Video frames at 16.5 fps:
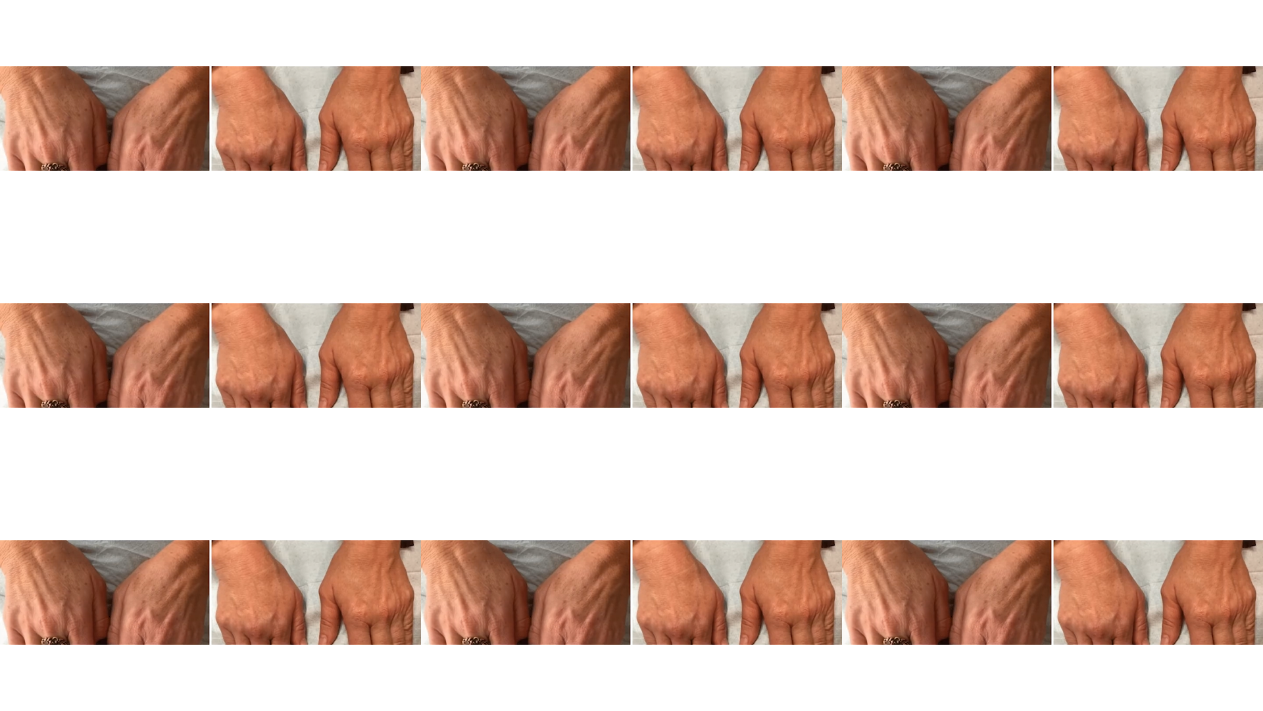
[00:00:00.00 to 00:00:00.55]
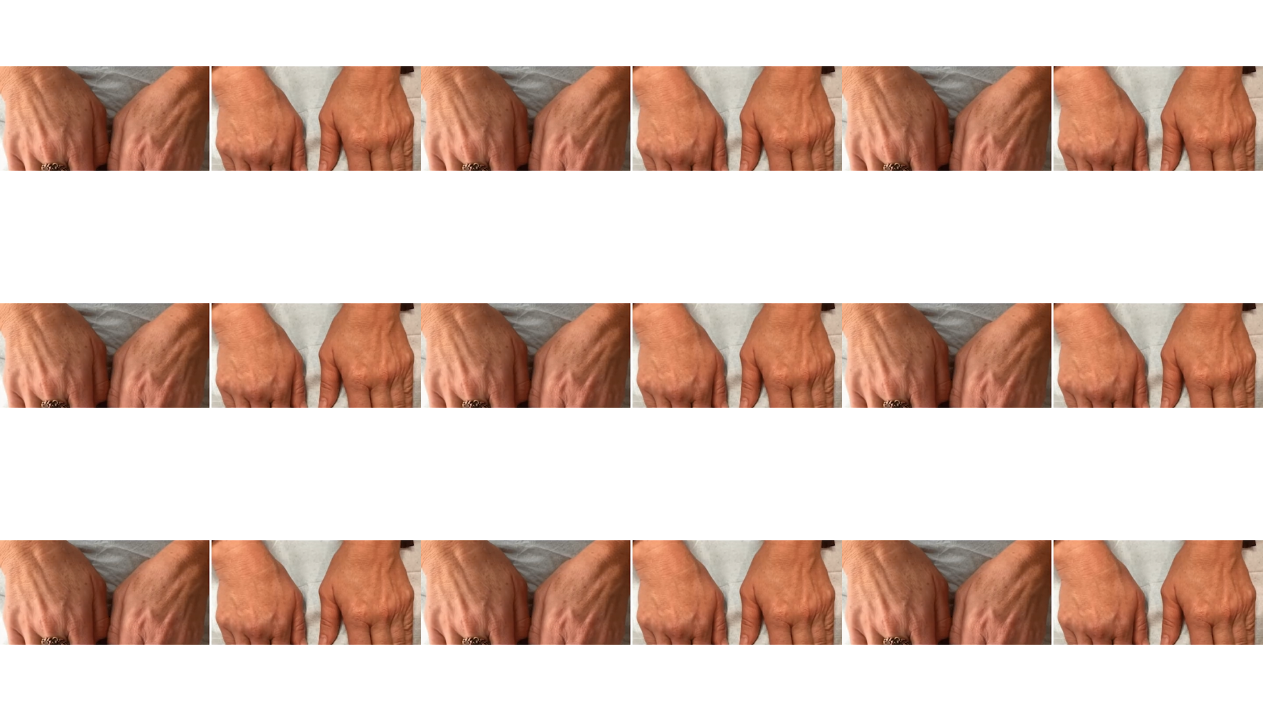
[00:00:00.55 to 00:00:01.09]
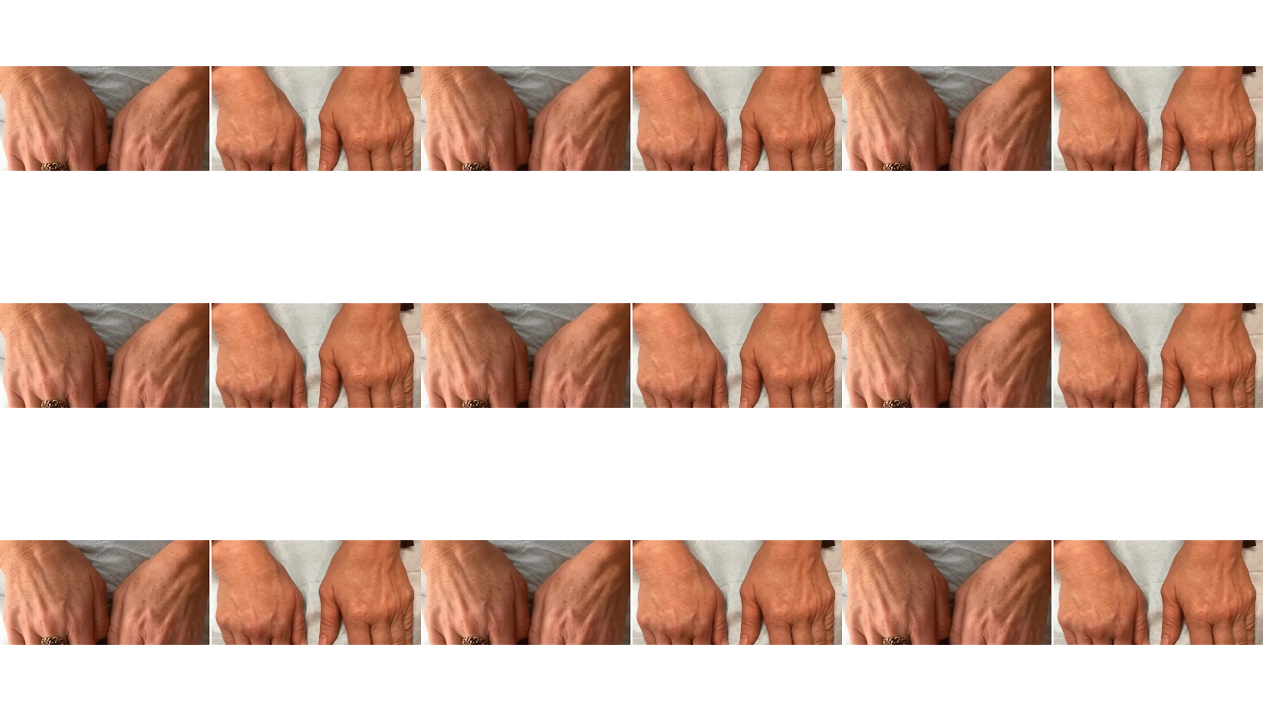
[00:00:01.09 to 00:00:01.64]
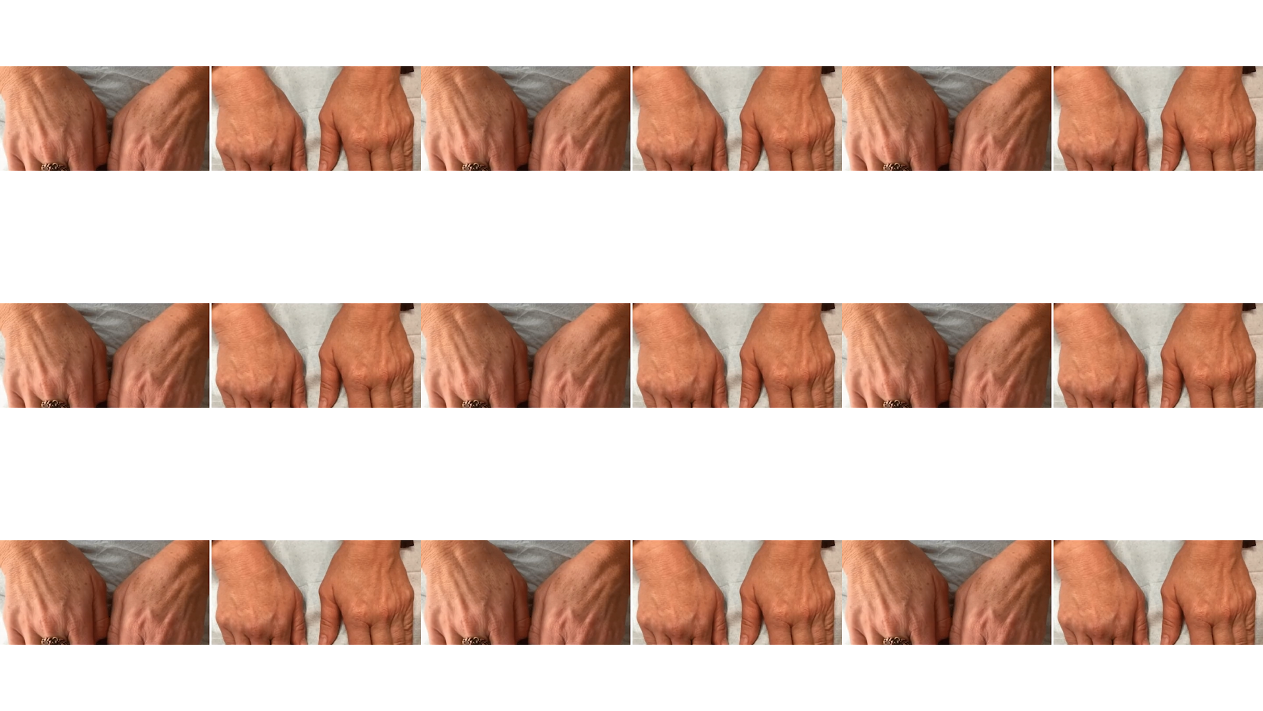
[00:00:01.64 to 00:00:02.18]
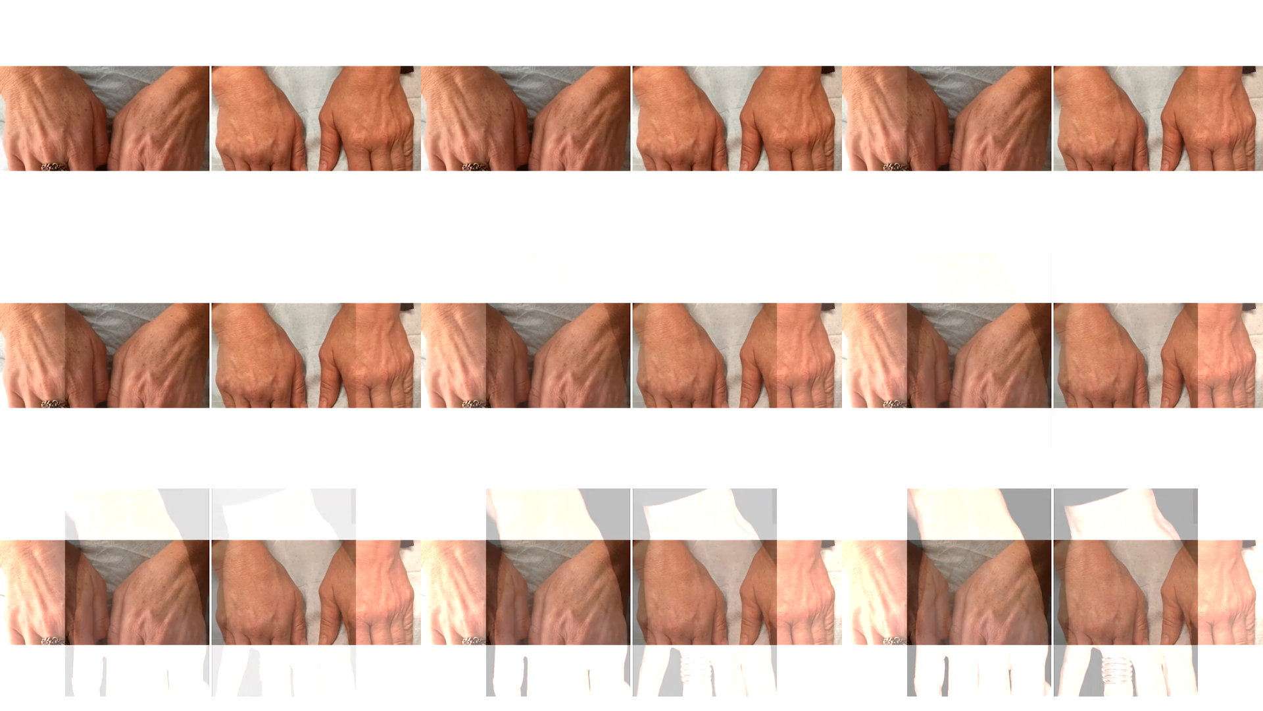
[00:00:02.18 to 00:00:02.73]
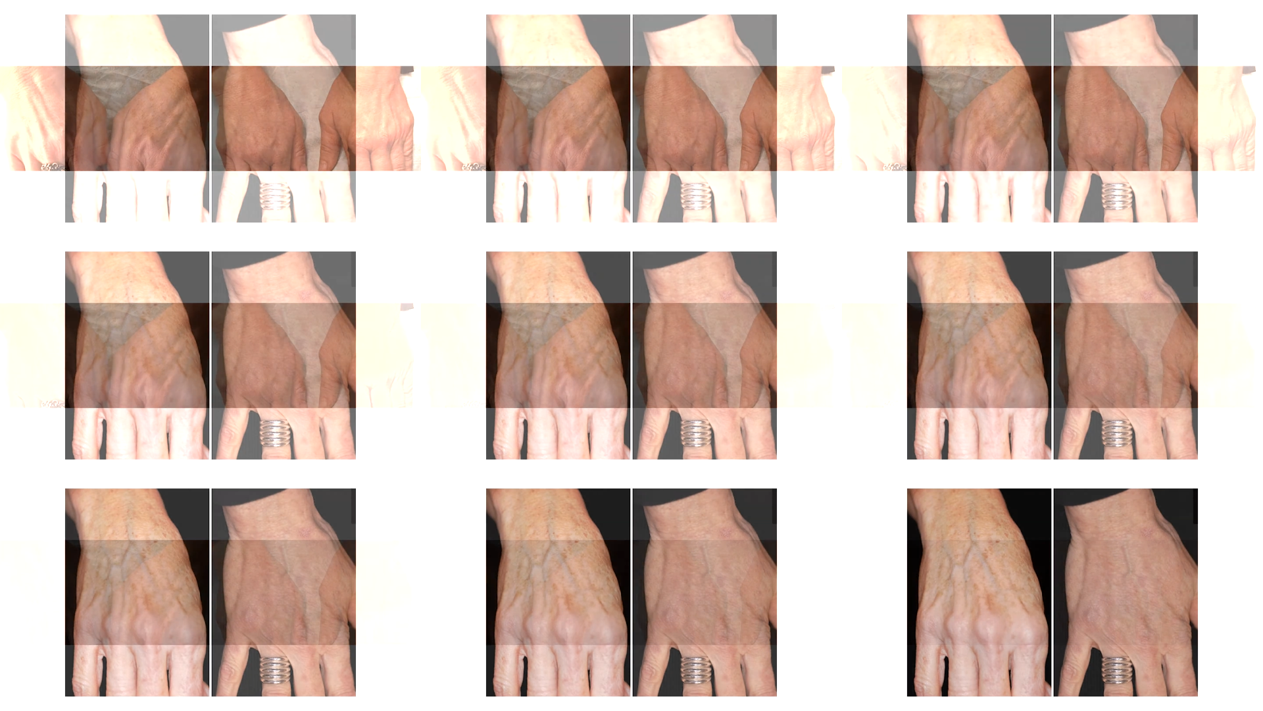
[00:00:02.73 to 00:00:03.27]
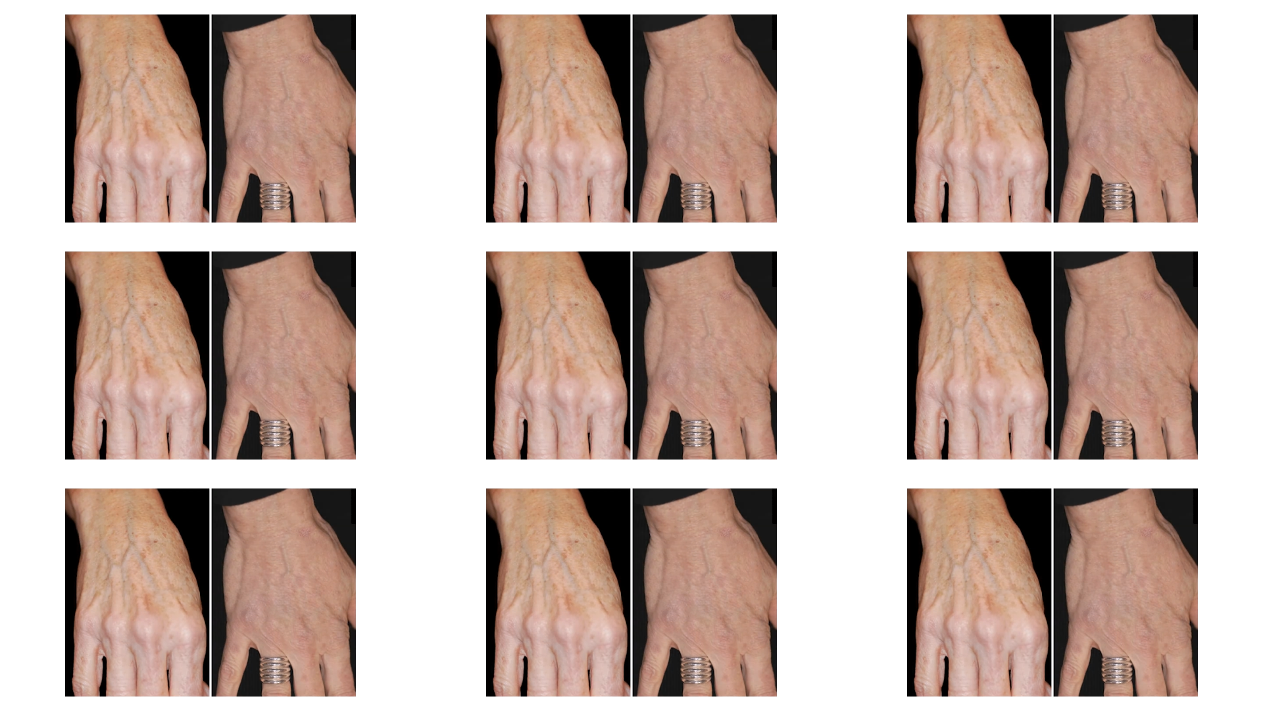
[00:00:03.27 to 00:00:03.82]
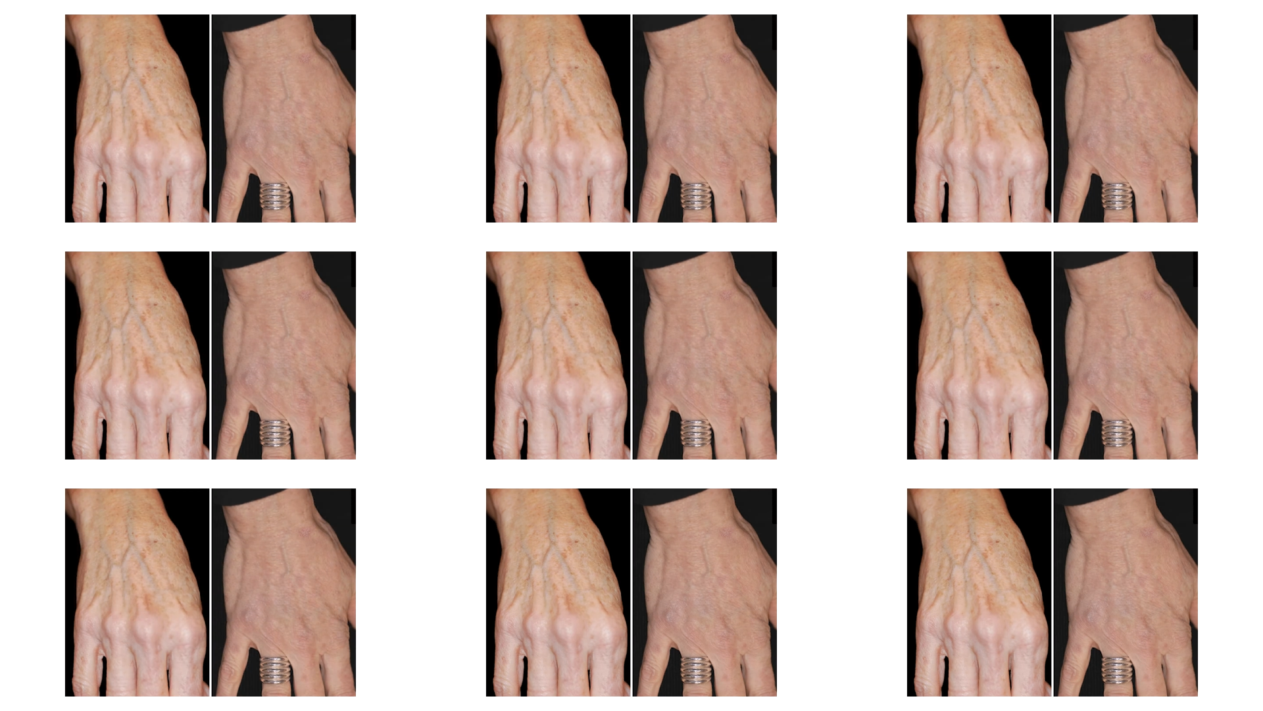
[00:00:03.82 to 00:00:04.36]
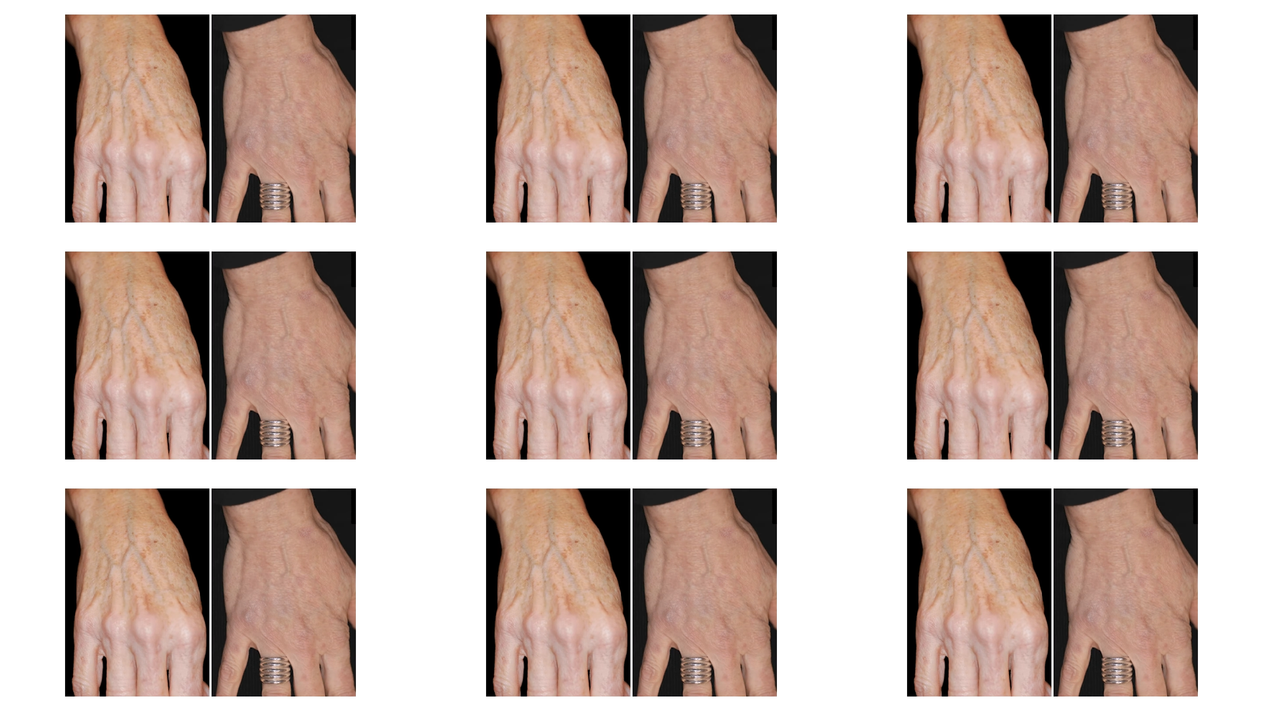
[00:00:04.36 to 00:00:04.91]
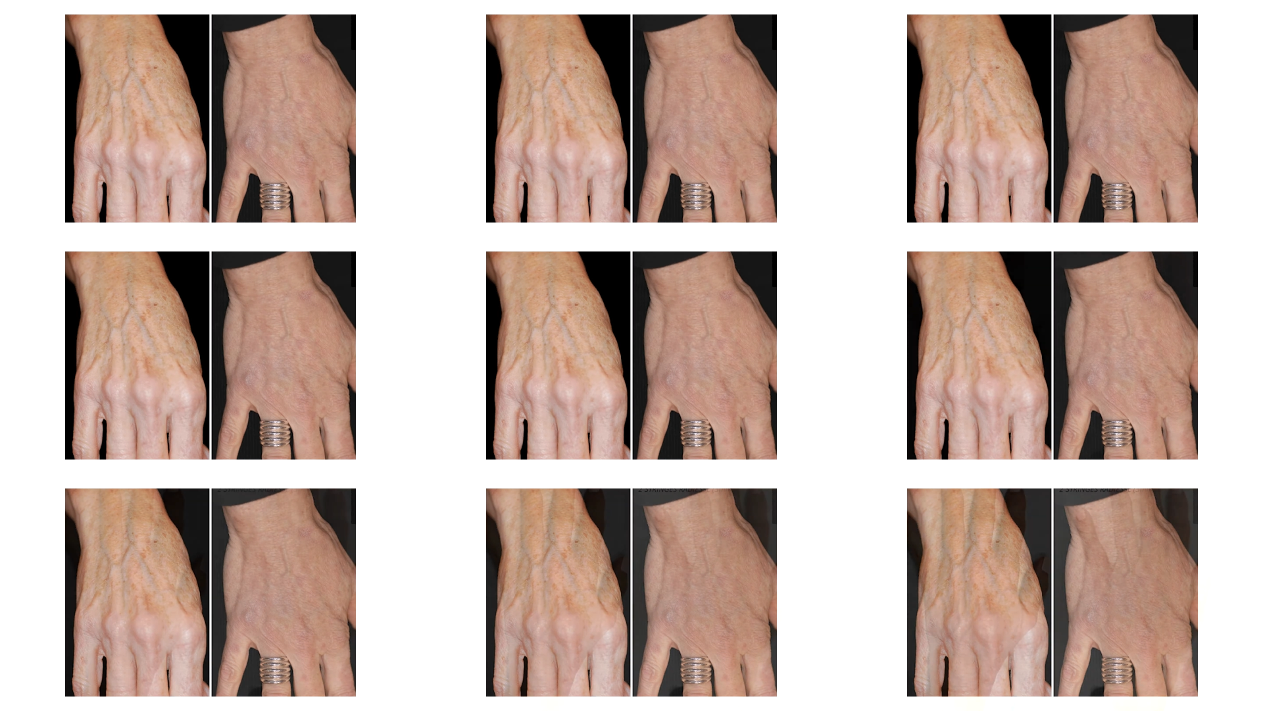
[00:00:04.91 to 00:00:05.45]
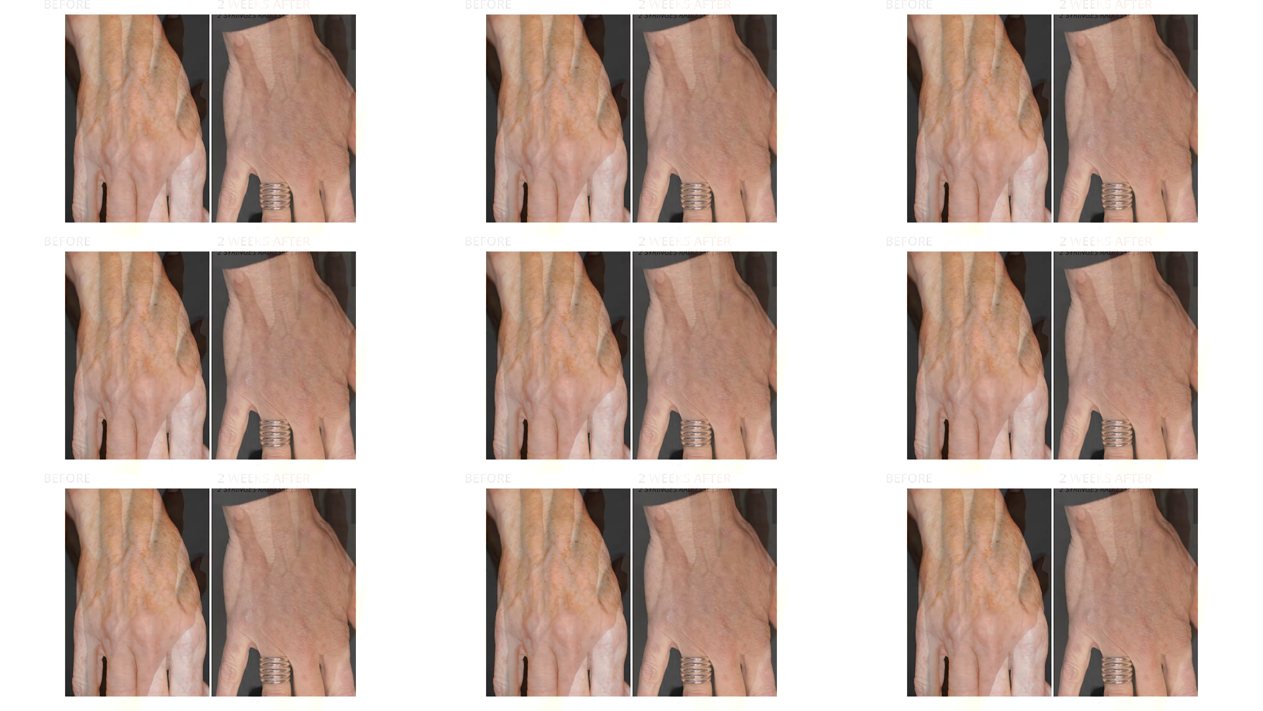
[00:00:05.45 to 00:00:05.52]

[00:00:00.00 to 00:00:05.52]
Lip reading: [unreadable: no face in view]